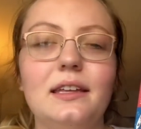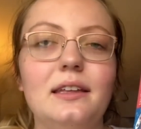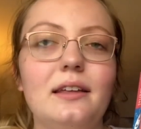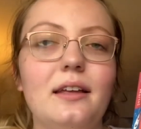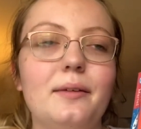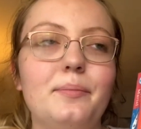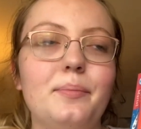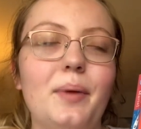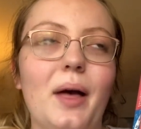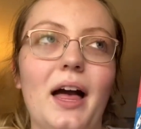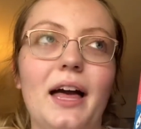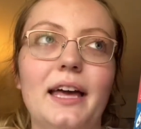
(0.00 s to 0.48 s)

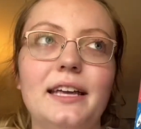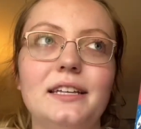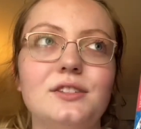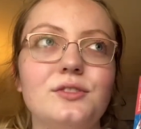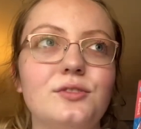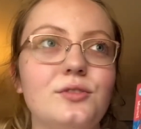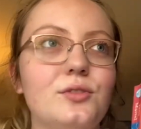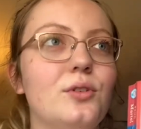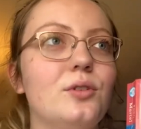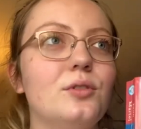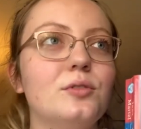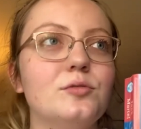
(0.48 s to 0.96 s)
Pi's
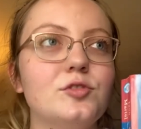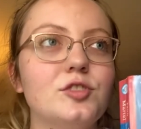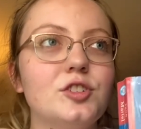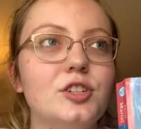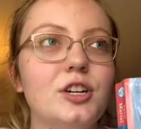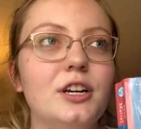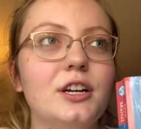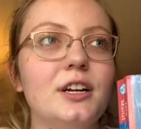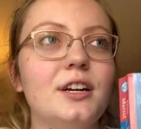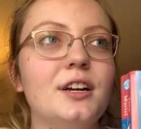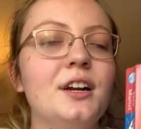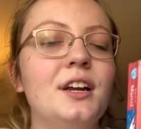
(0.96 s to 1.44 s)

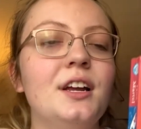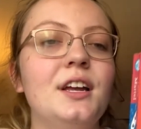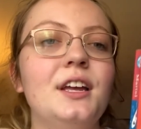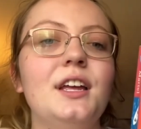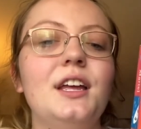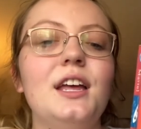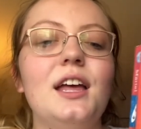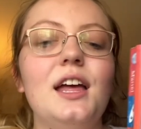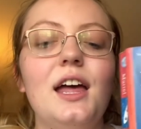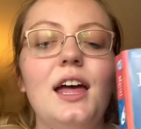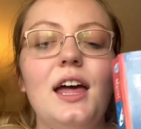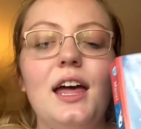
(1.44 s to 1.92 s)
culture
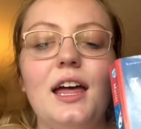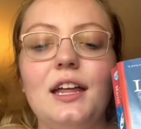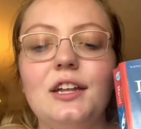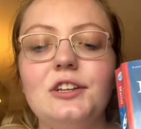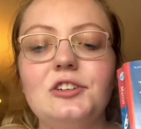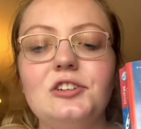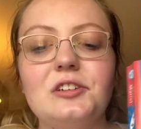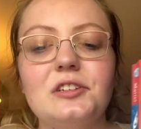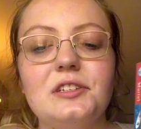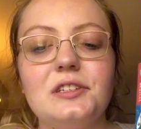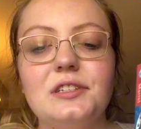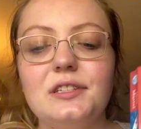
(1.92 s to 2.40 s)
and
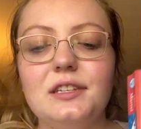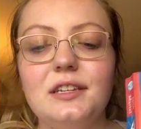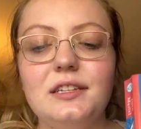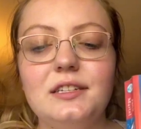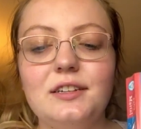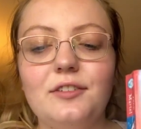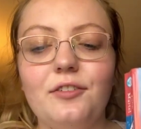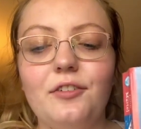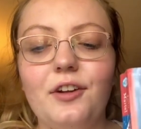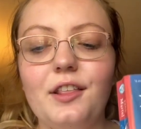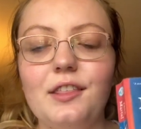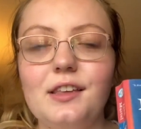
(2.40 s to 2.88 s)
just the
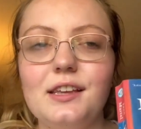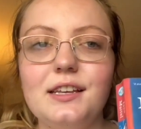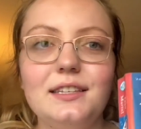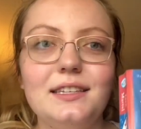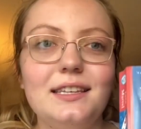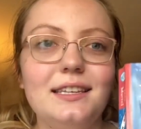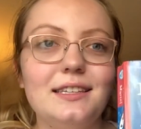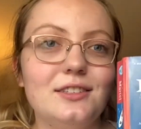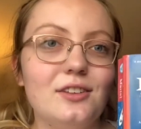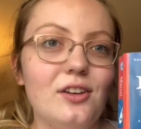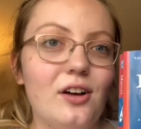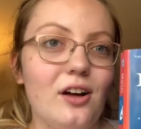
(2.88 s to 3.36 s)
different things
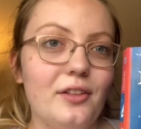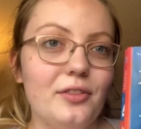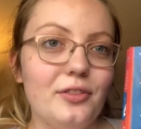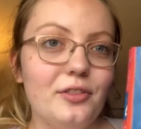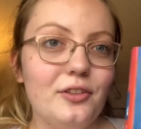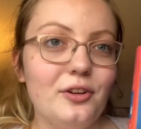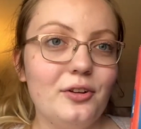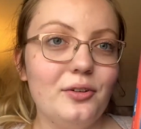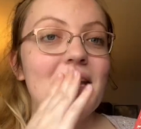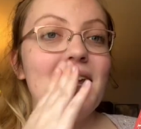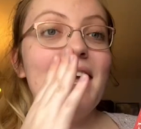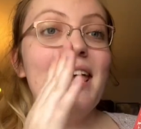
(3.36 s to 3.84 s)
he's gone
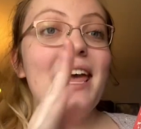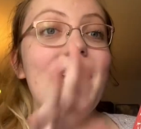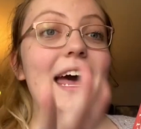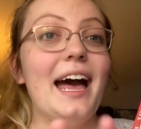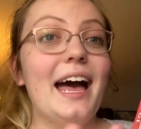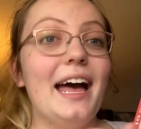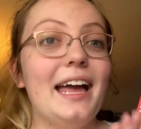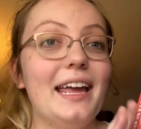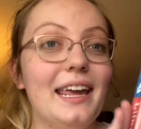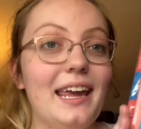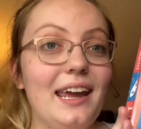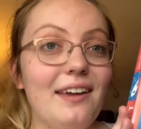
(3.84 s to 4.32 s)
through.
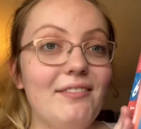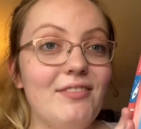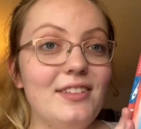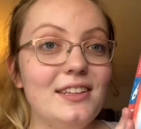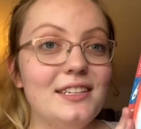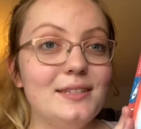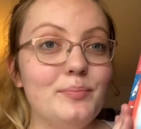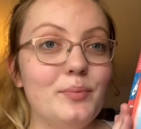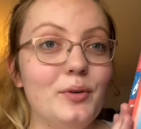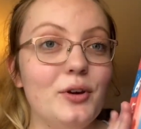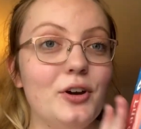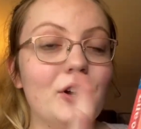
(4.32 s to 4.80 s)
I gave
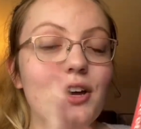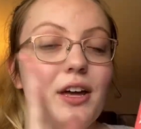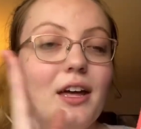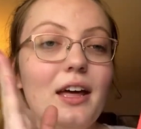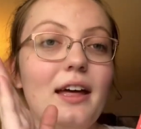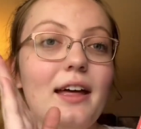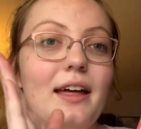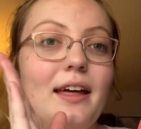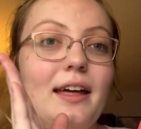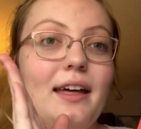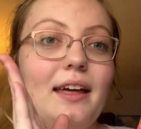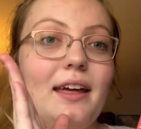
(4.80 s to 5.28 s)
this book
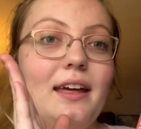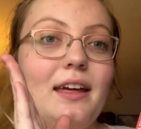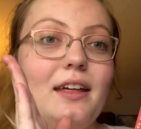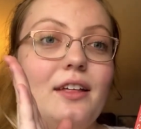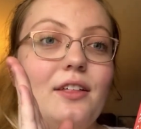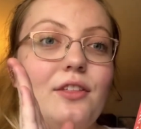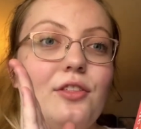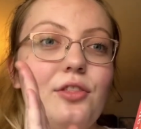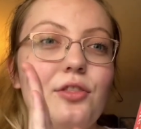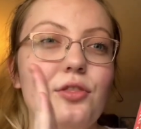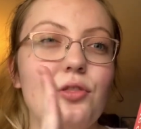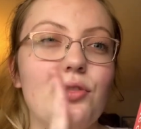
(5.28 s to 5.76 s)
a
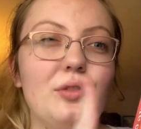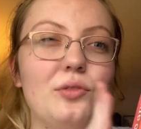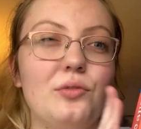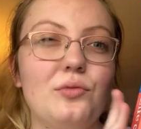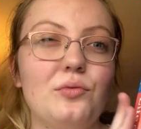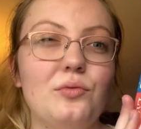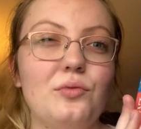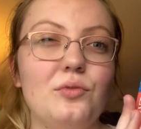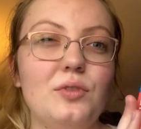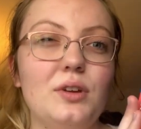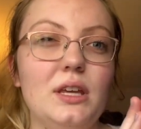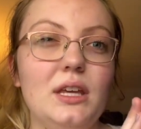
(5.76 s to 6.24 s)

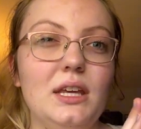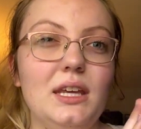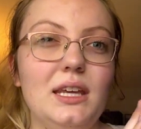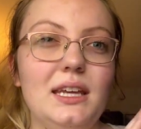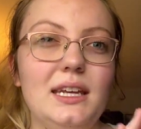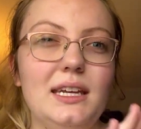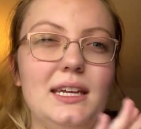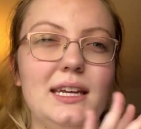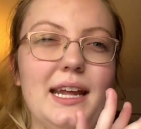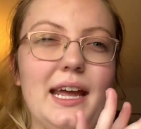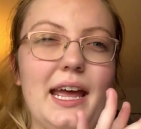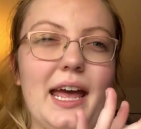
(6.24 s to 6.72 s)

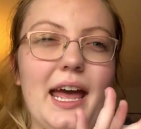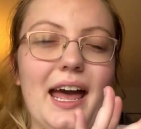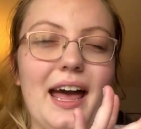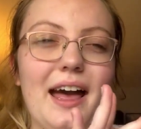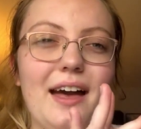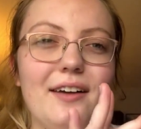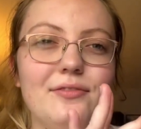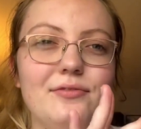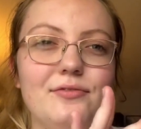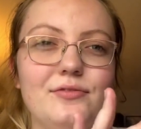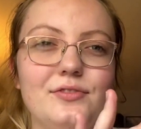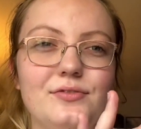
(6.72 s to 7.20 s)

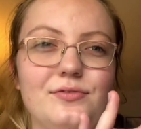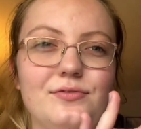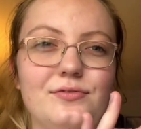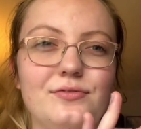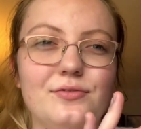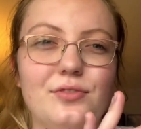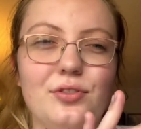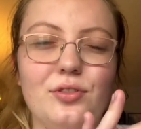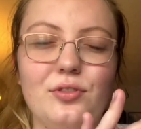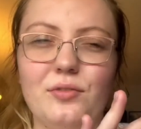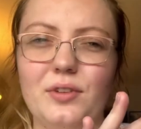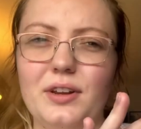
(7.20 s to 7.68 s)
3.5,
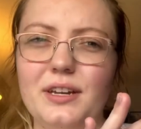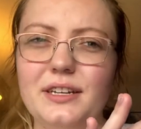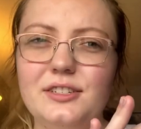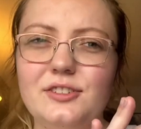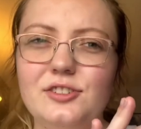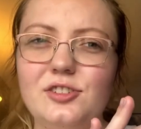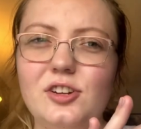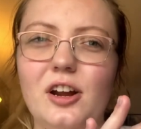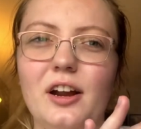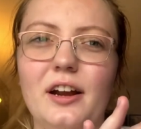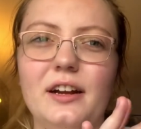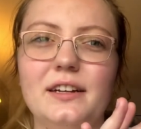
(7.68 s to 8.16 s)
3
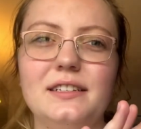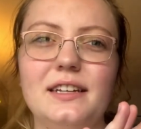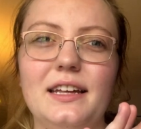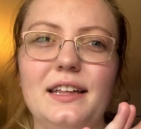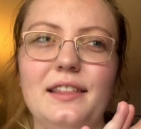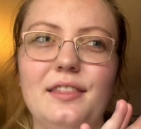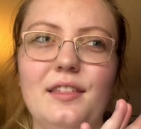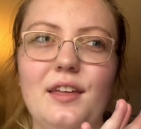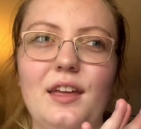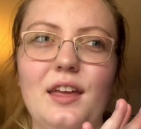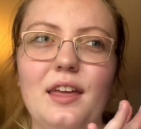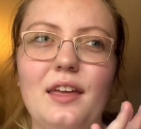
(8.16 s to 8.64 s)
stars, I
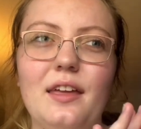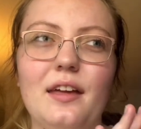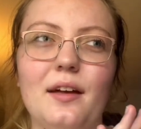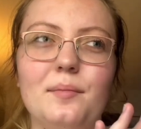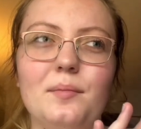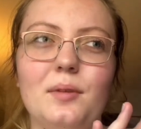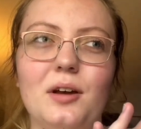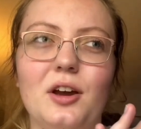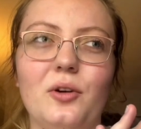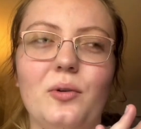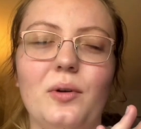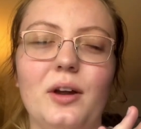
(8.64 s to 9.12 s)
think. I'm
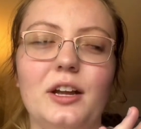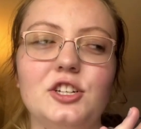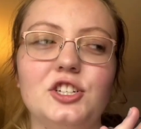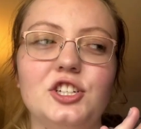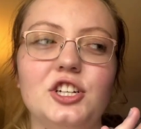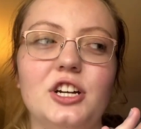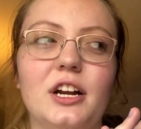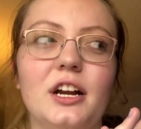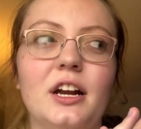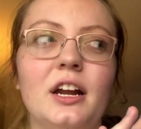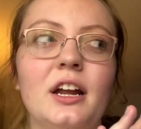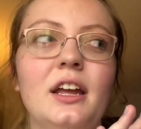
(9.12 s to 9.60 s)
not quite
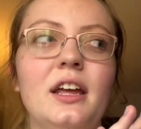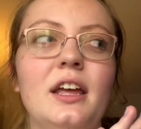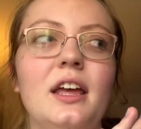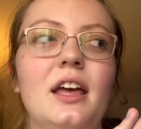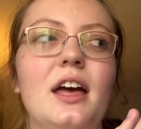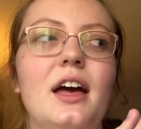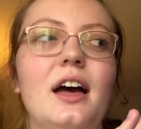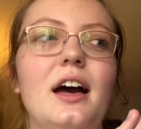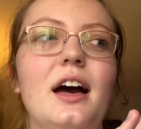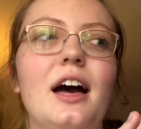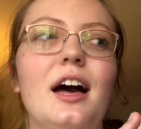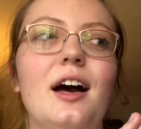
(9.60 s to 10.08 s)
sure.
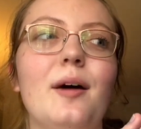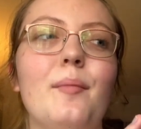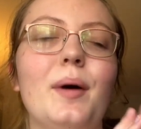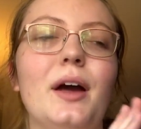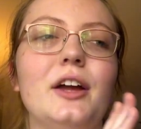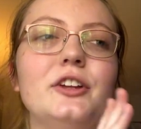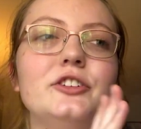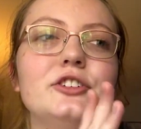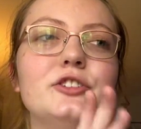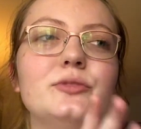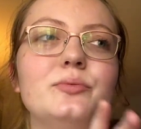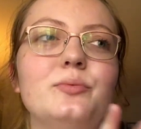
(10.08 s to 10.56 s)

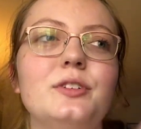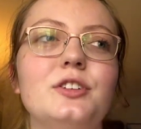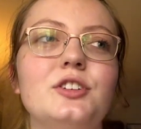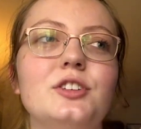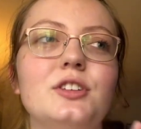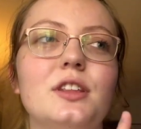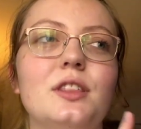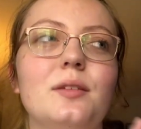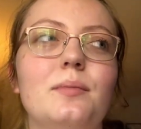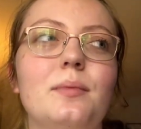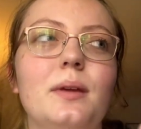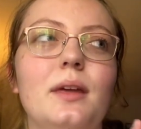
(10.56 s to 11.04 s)
I just wish
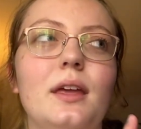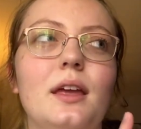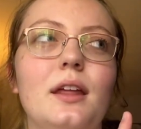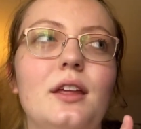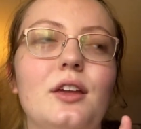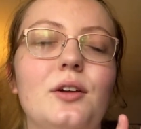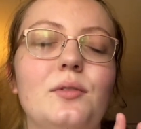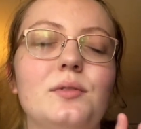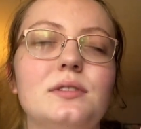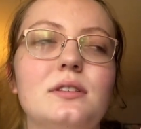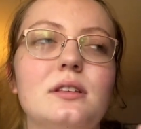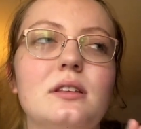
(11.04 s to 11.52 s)
that the
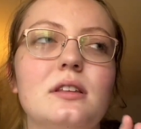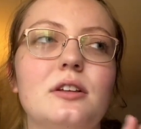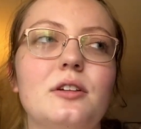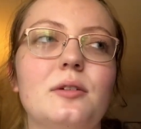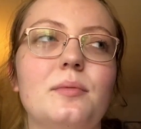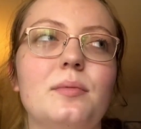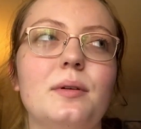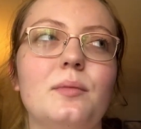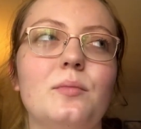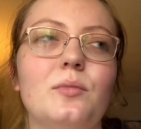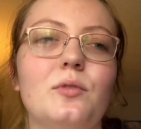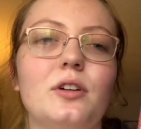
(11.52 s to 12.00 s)
beginning was a little
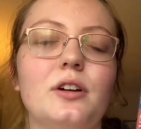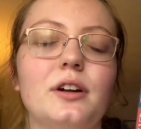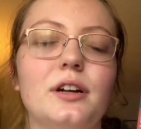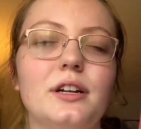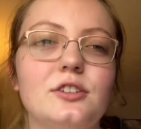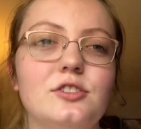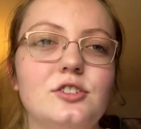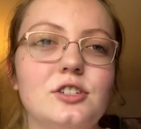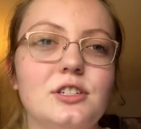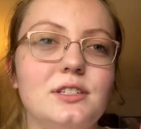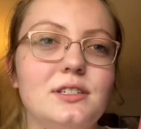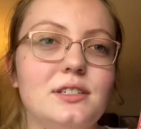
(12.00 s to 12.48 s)
bit more
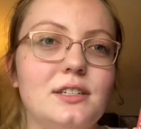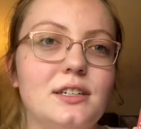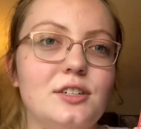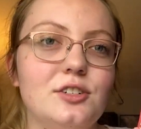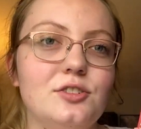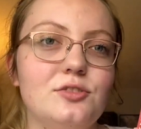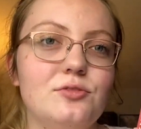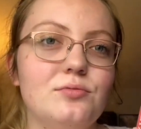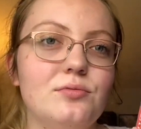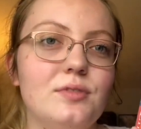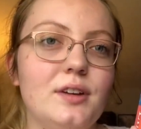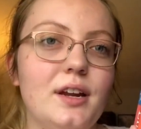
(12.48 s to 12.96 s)
interesting
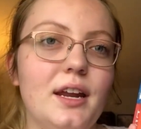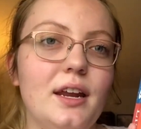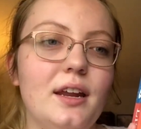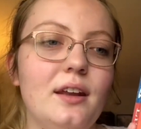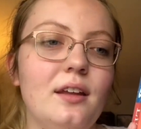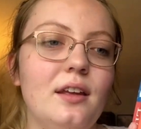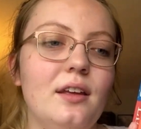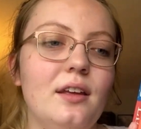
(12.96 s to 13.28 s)
to read.